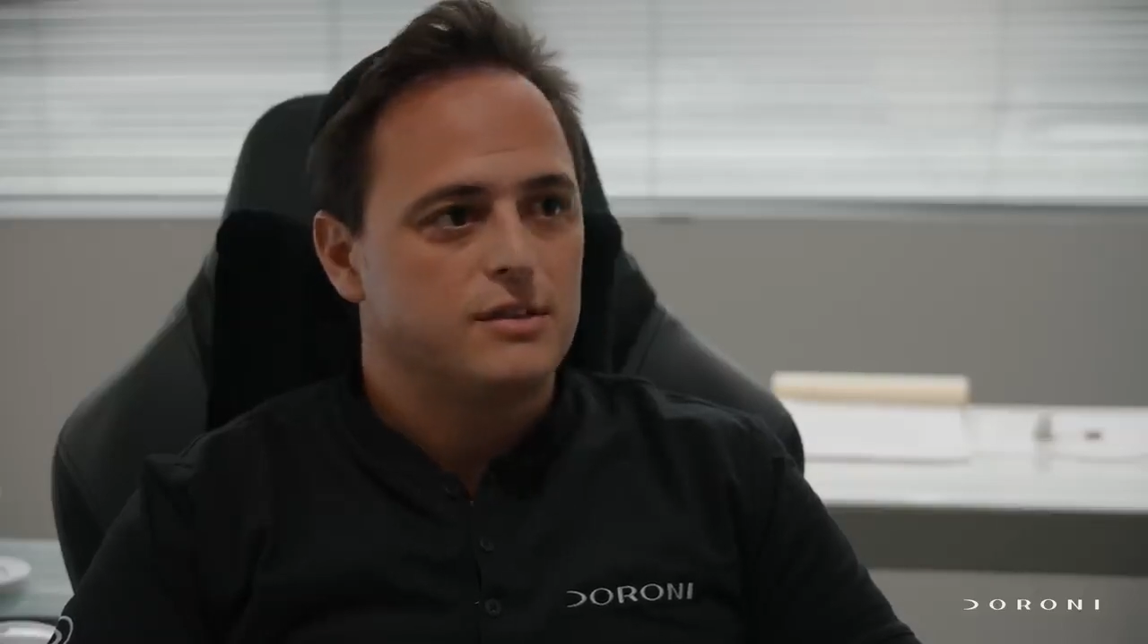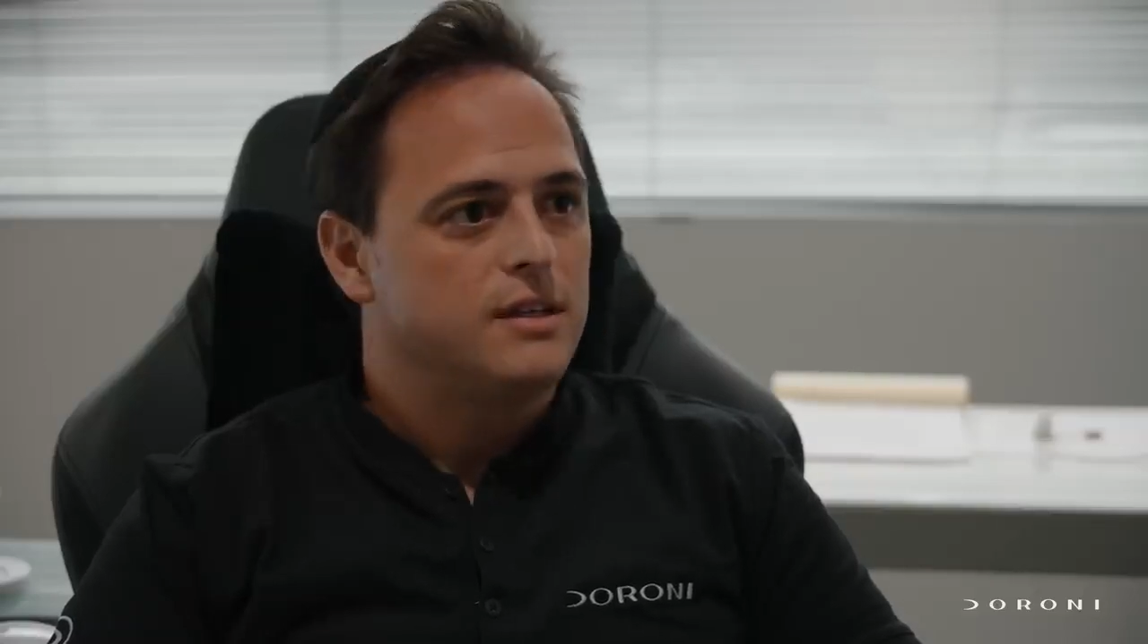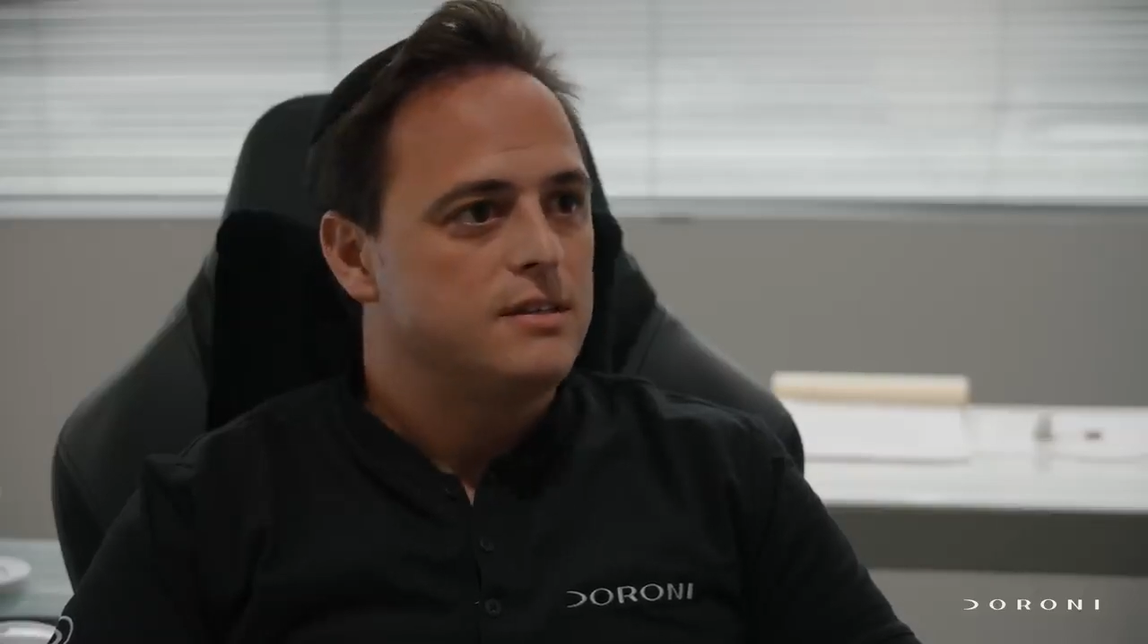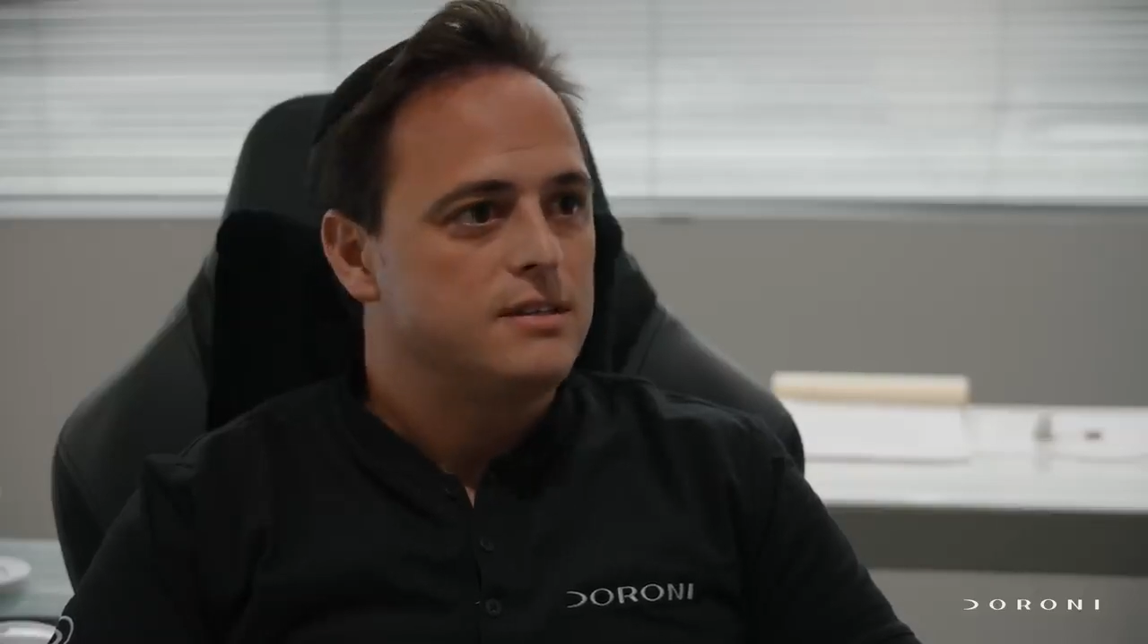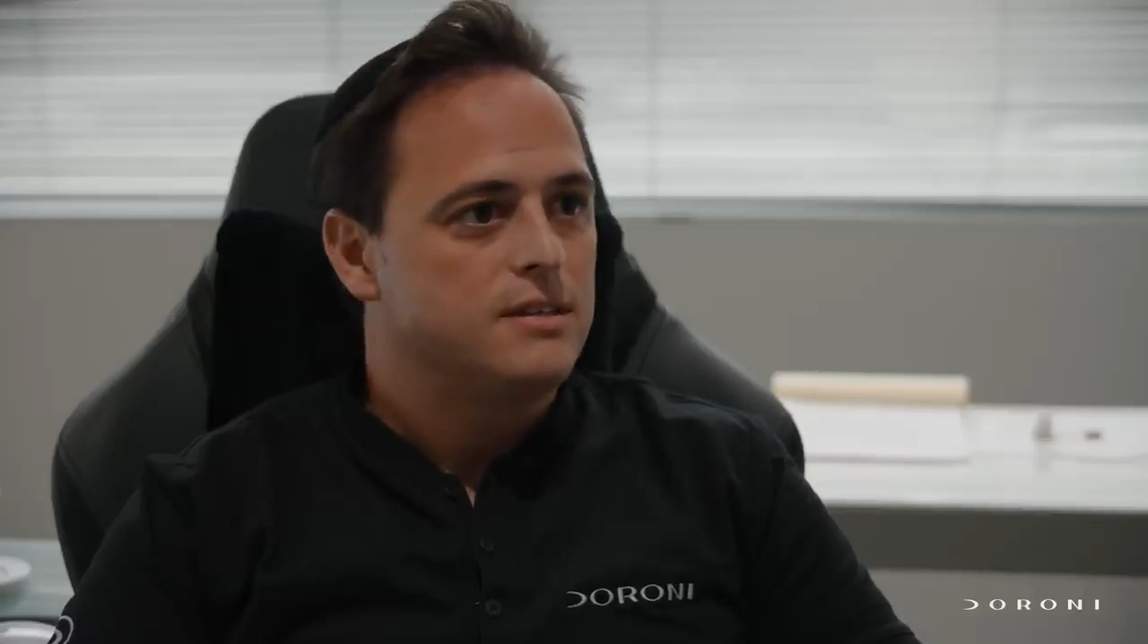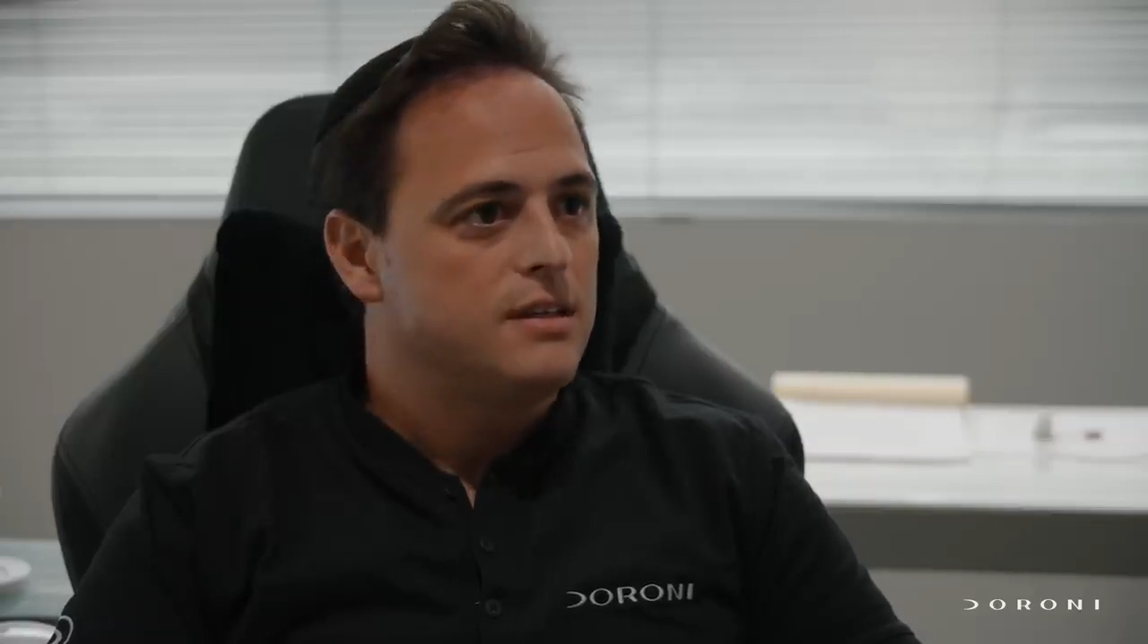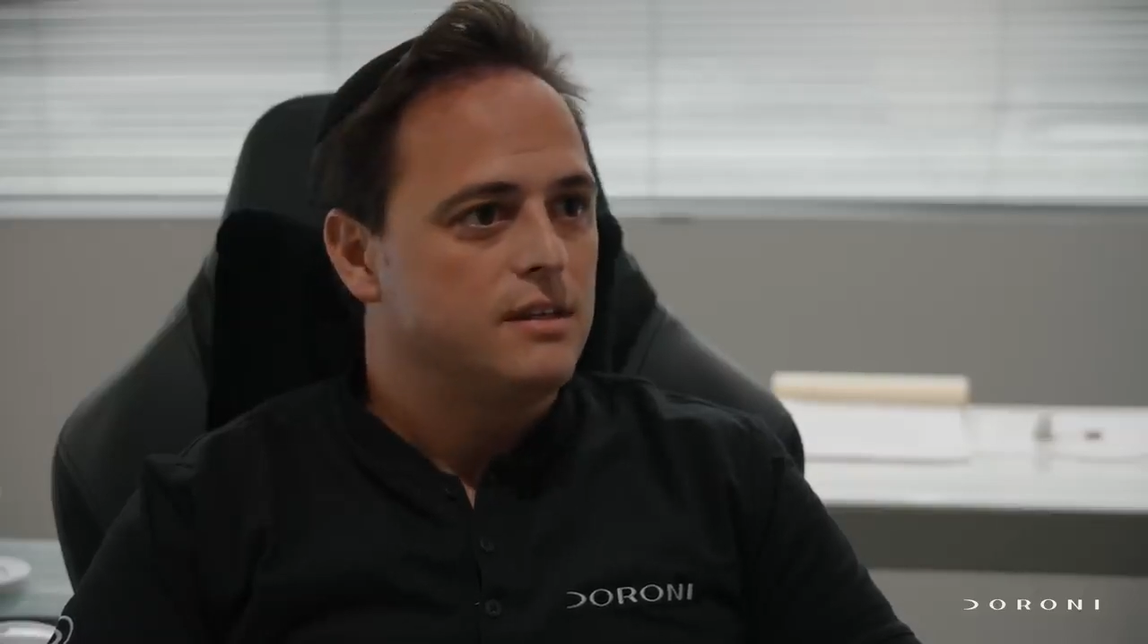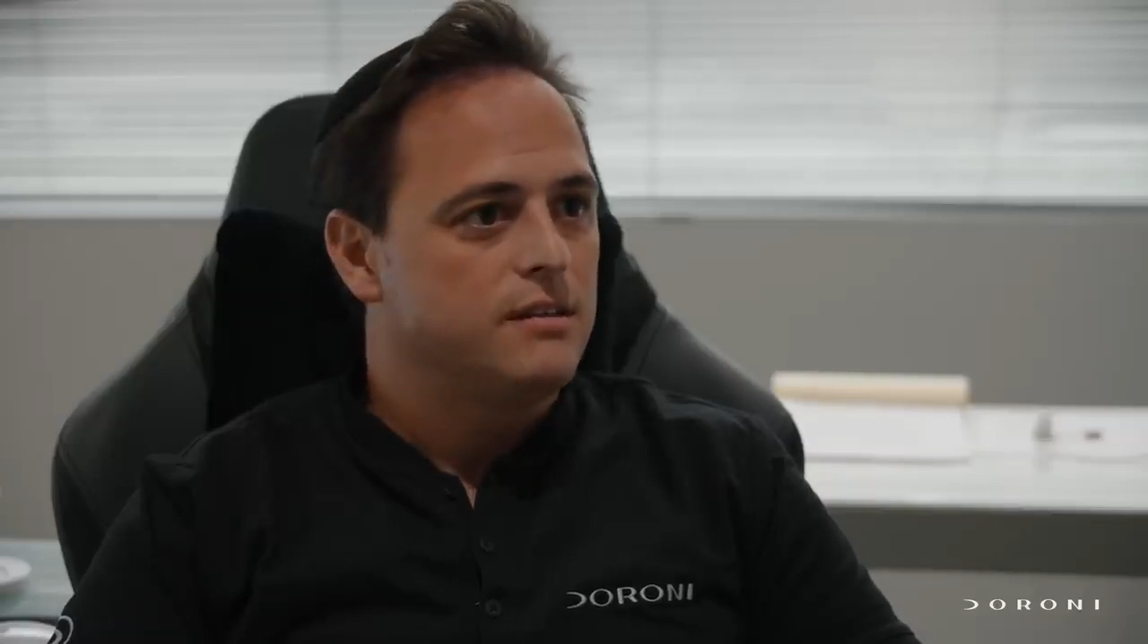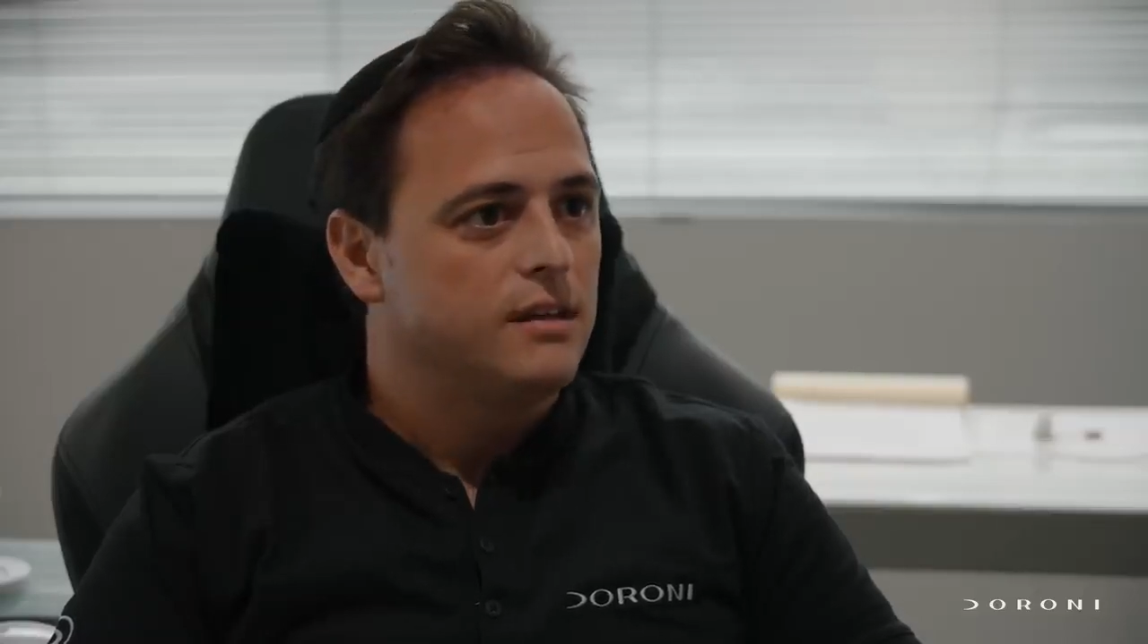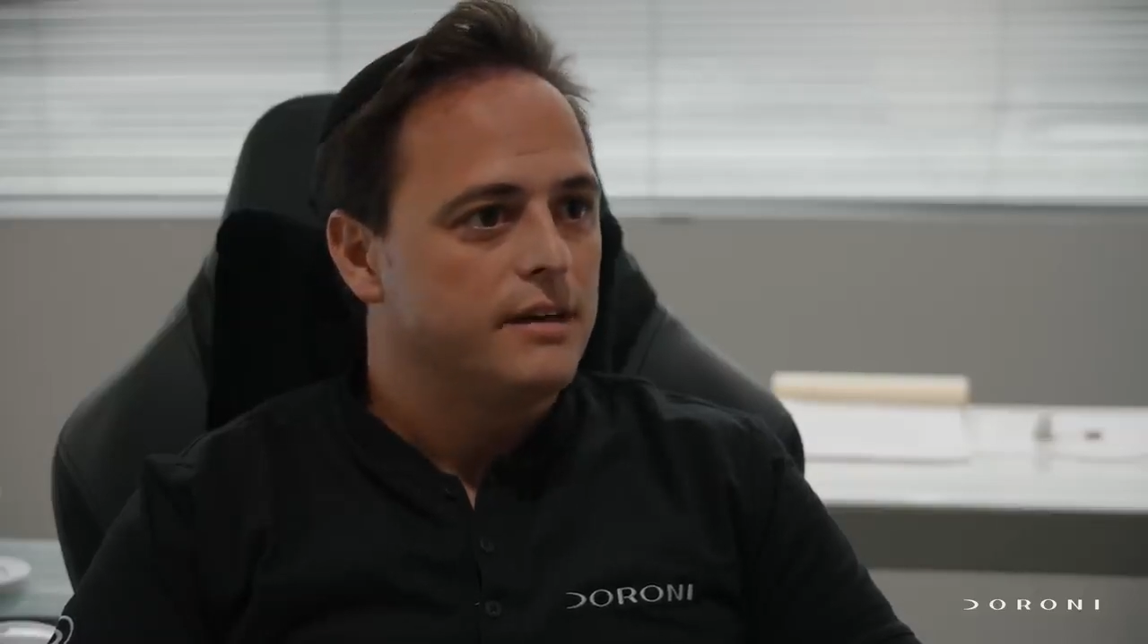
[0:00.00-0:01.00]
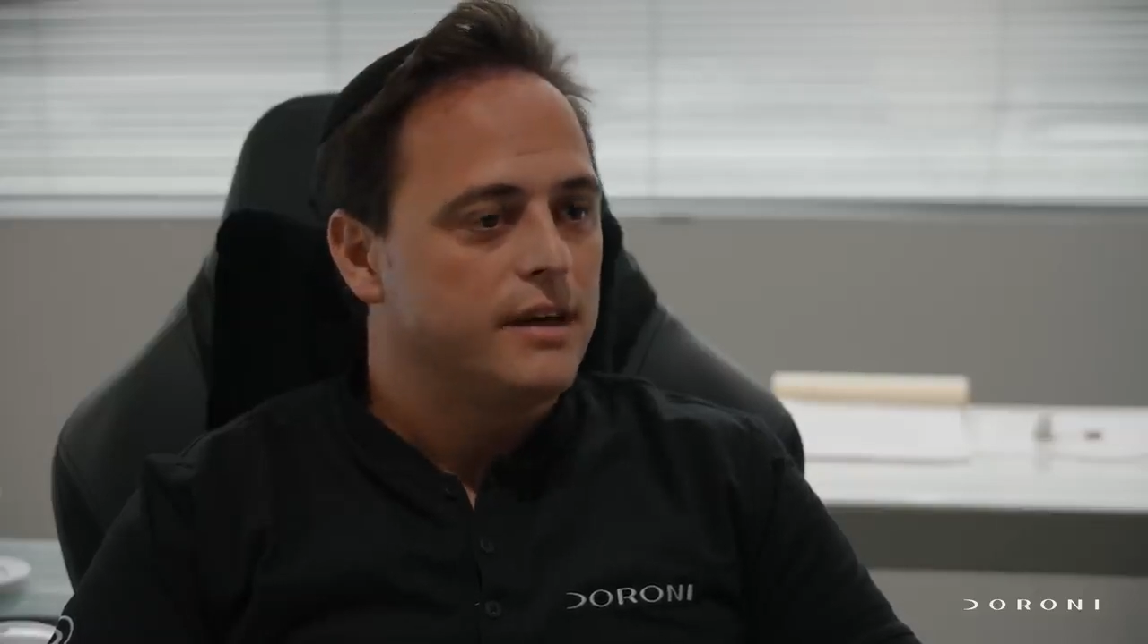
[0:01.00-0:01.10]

didn't see until